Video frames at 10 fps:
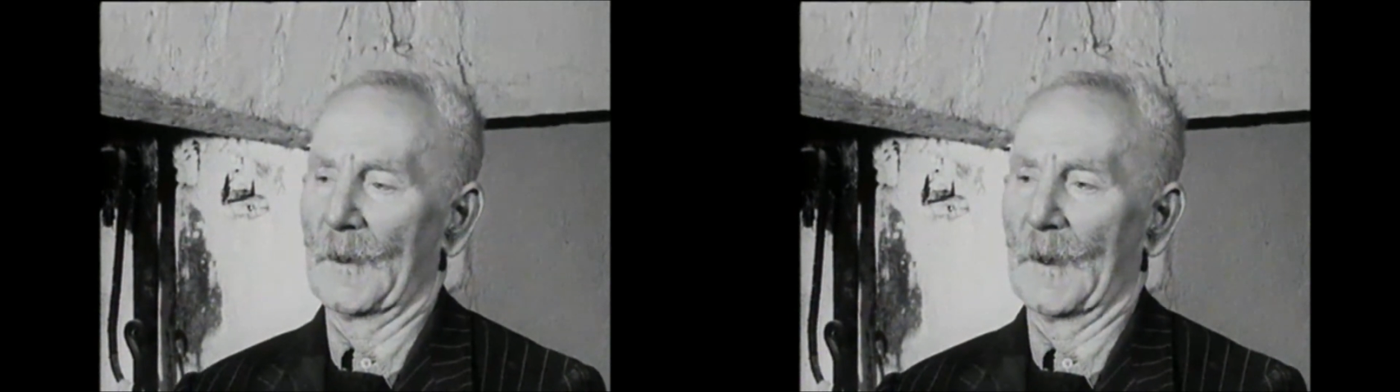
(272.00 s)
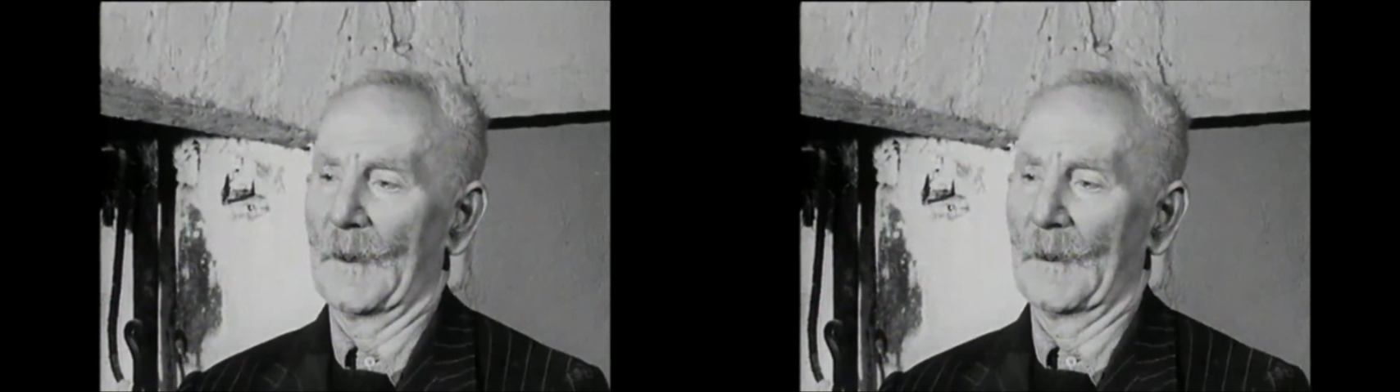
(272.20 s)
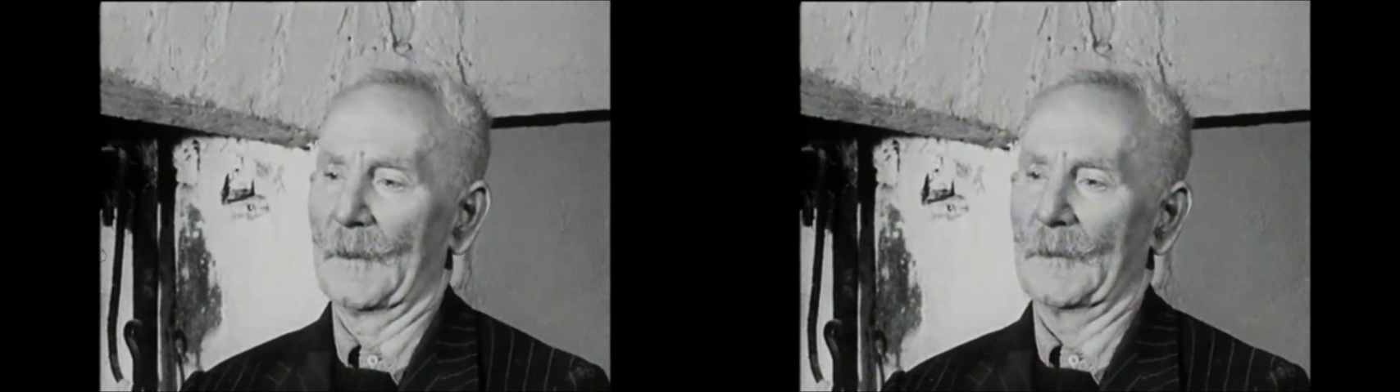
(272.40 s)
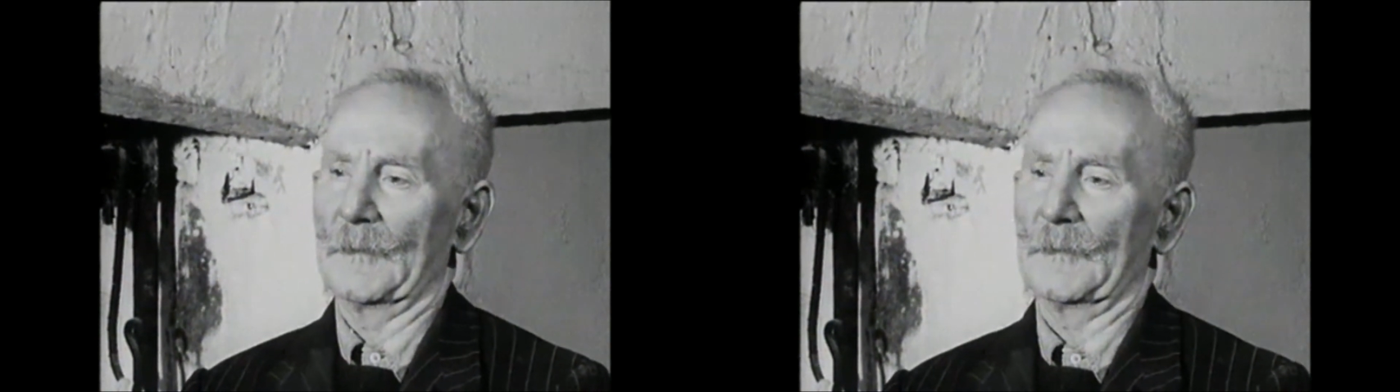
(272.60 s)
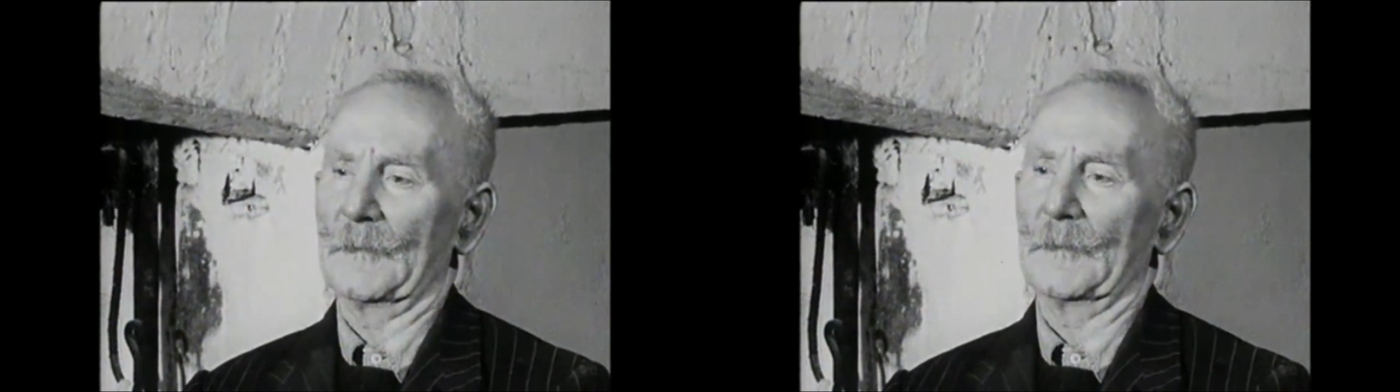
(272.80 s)
uh,
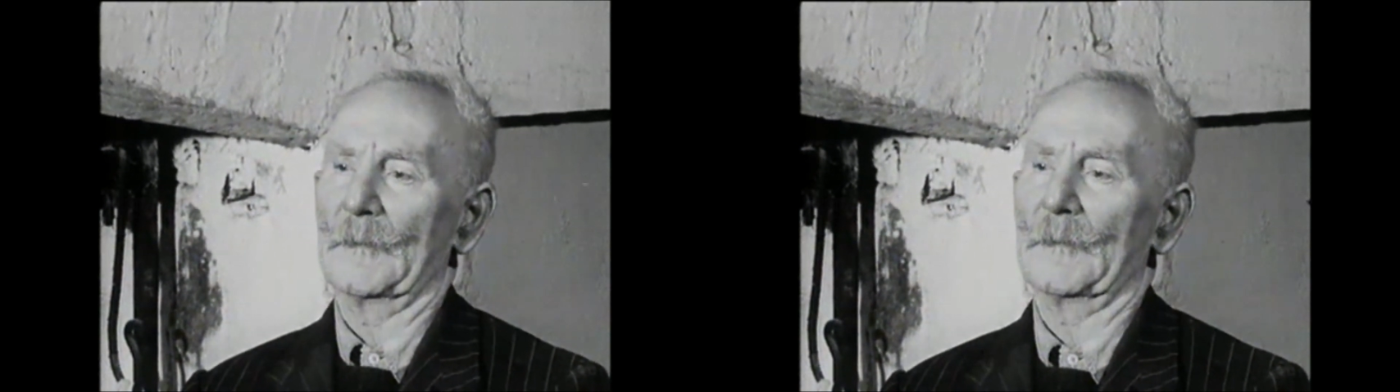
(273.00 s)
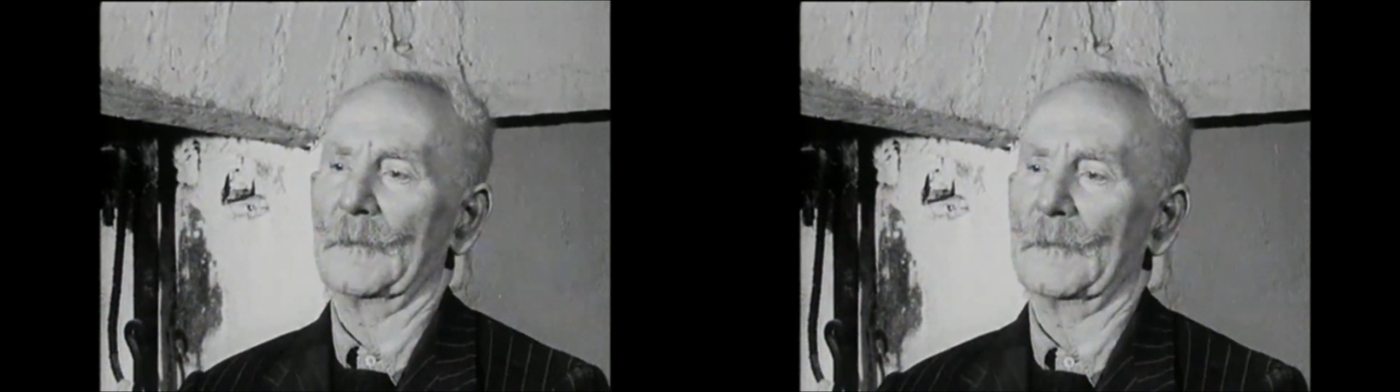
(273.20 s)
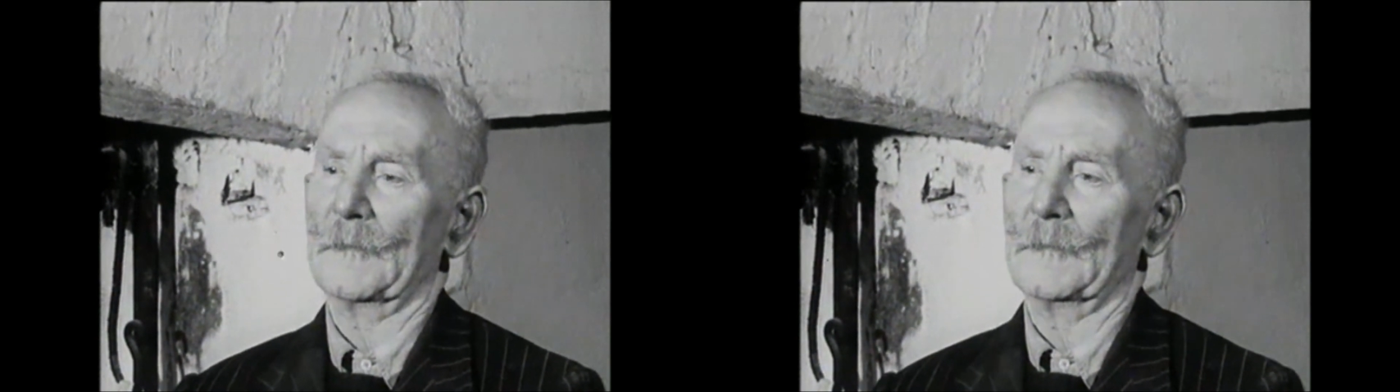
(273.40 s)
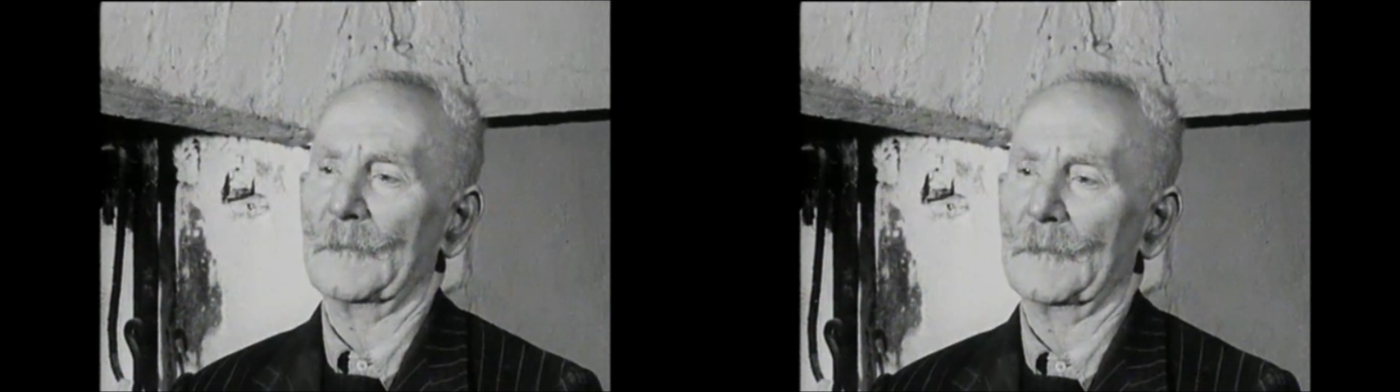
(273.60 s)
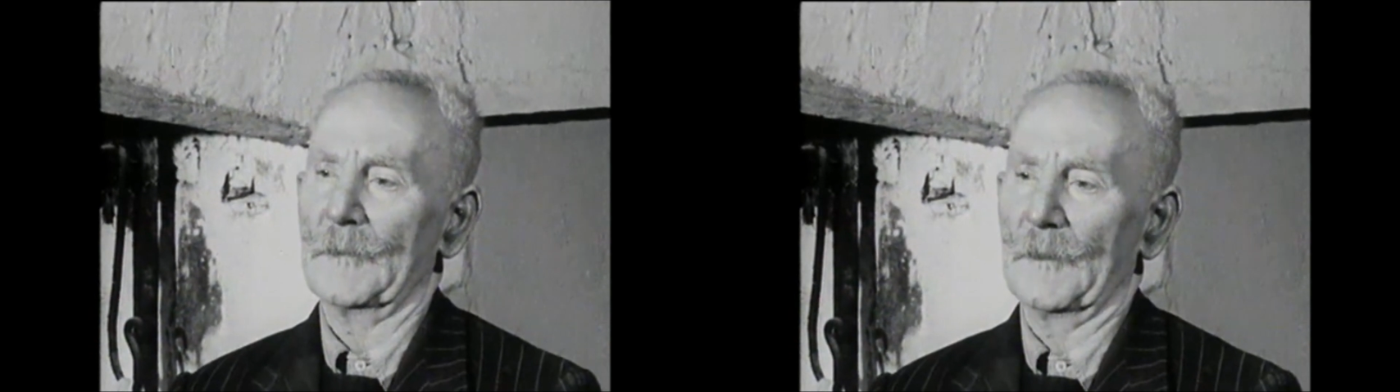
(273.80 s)

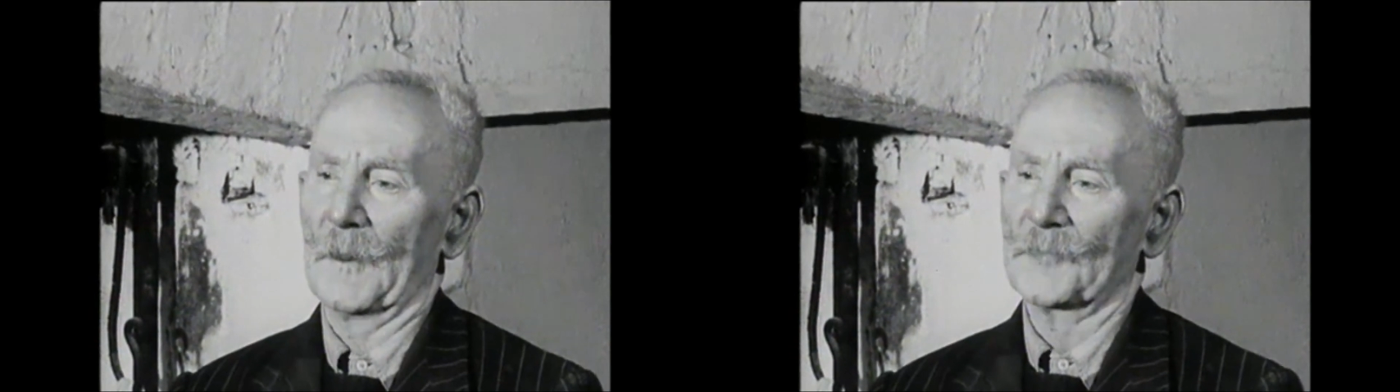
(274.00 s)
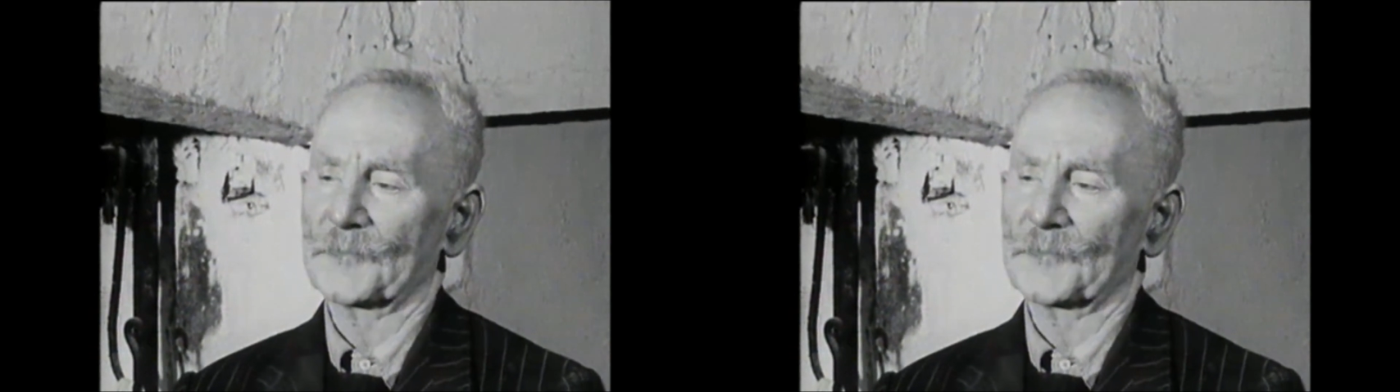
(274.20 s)
a